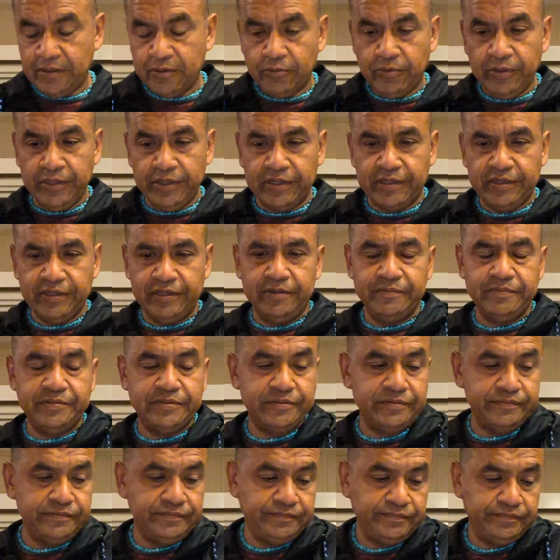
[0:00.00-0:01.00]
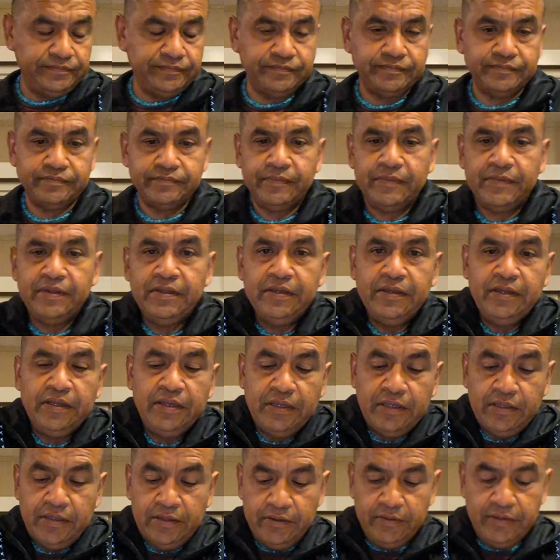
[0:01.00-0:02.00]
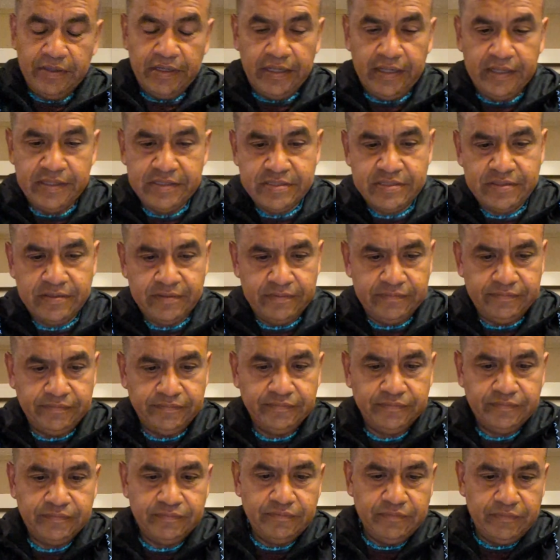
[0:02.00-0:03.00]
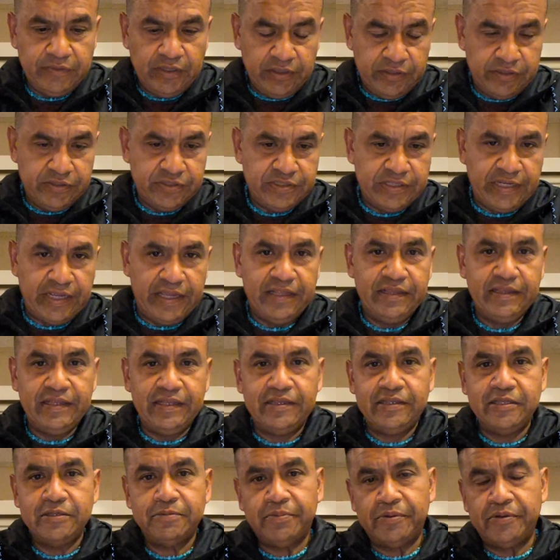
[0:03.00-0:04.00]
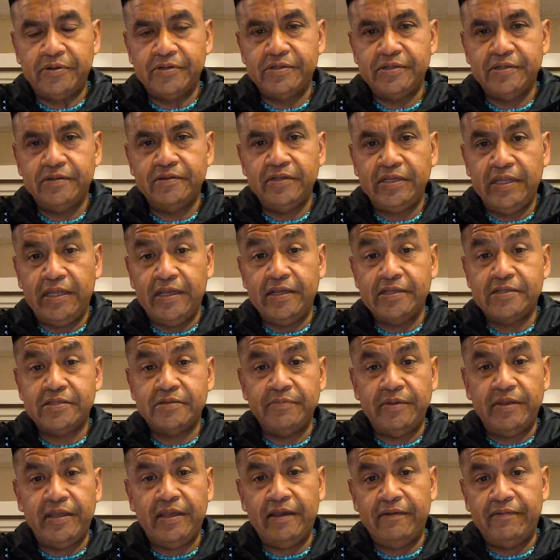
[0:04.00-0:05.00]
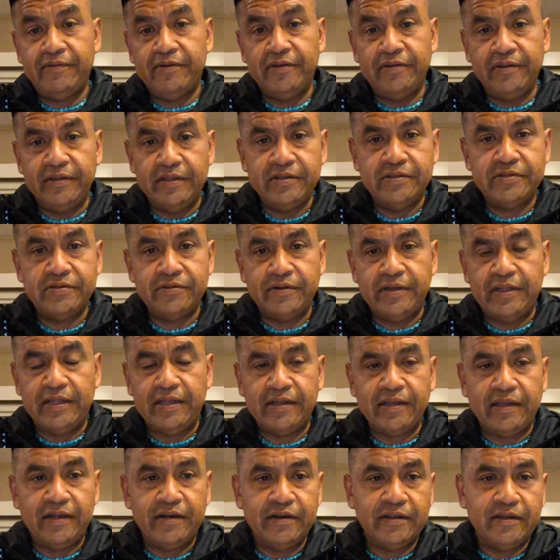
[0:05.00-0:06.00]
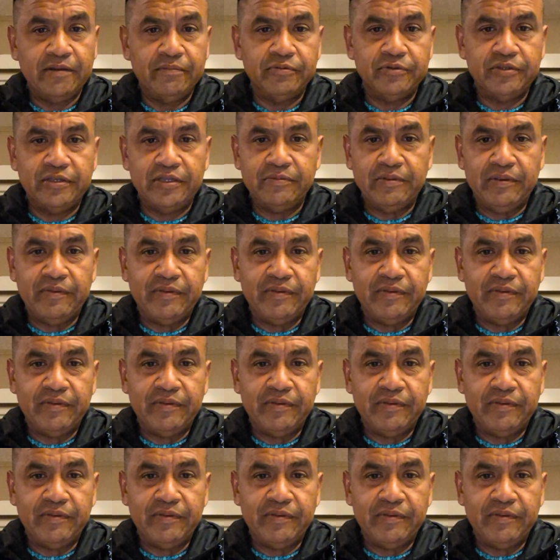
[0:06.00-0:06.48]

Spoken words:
Queen of Cups. You guys understand that this person, yes, may have done this or that, gotten a couple things.